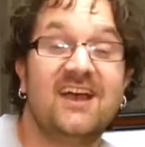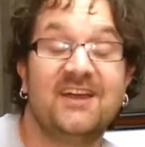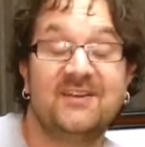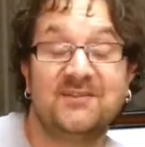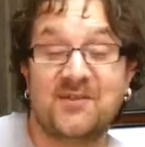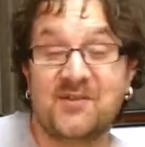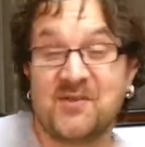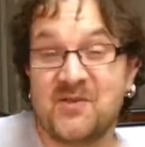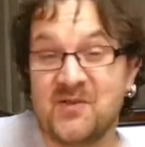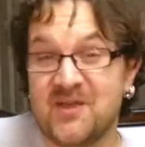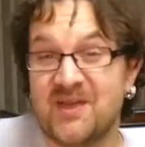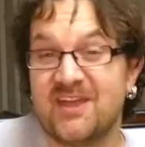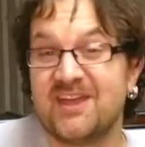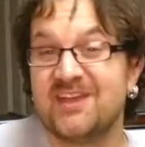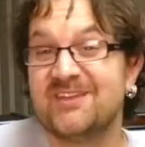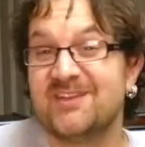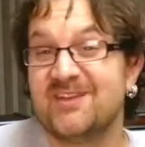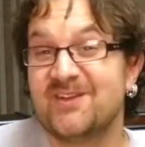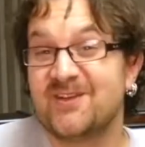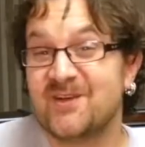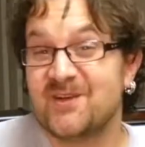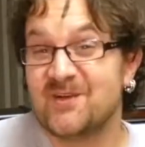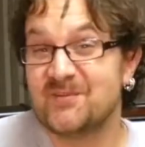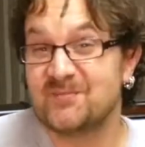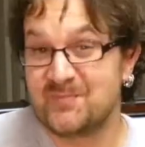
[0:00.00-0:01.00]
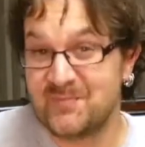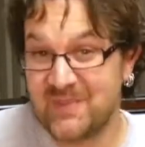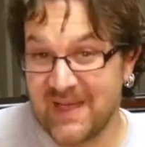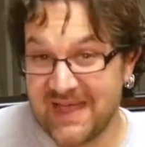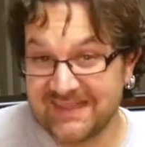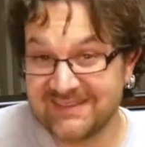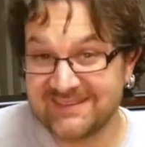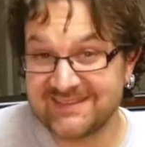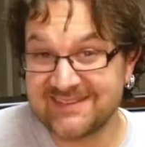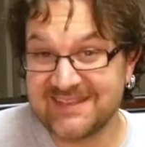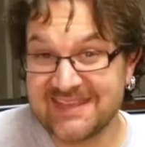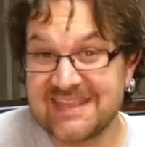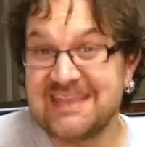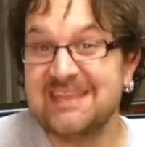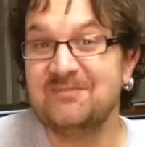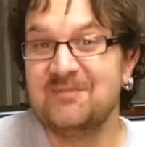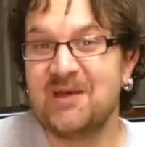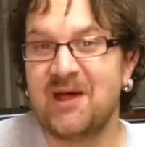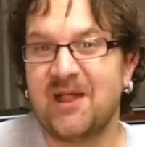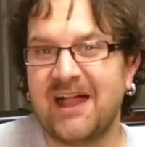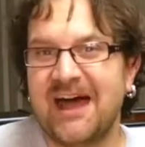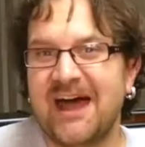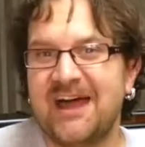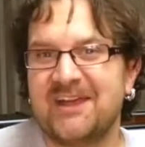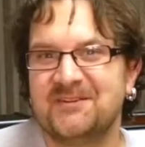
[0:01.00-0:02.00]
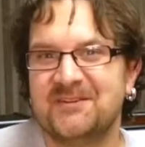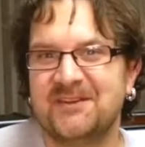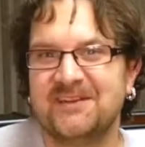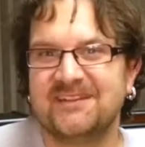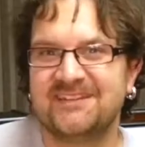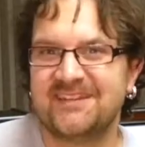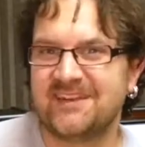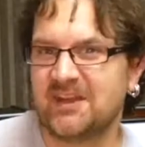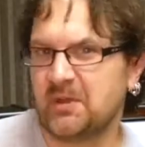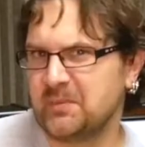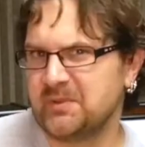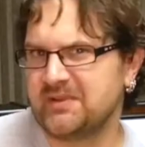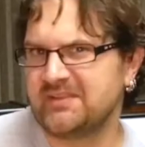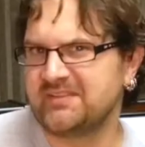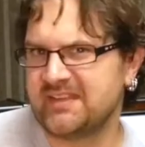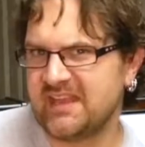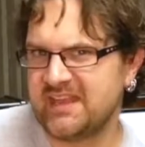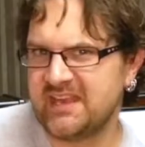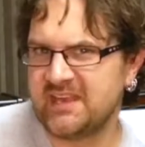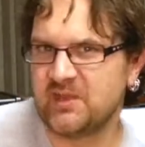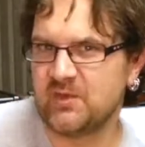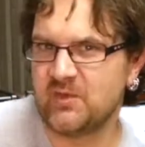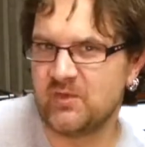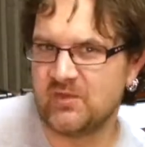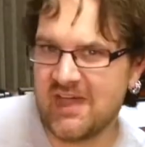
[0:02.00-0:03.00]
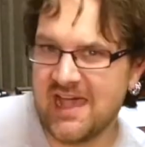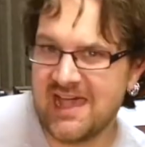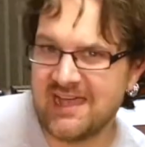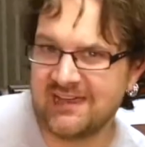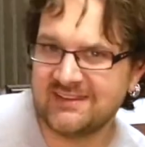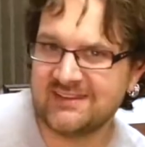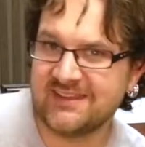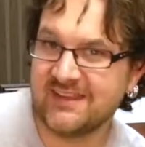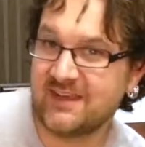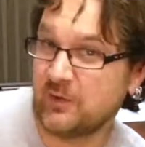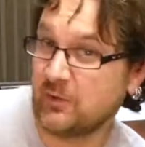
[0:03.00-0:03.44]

Enter your best email address, and I'll be sending you that.